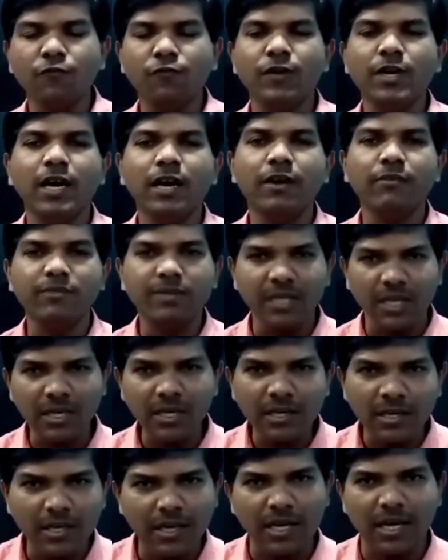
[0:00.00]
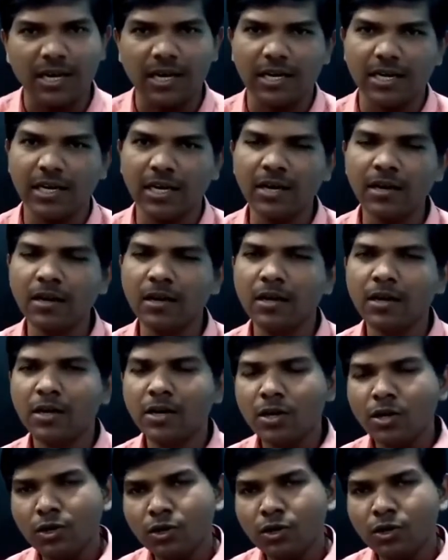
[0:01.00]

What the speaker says: we have done earlier.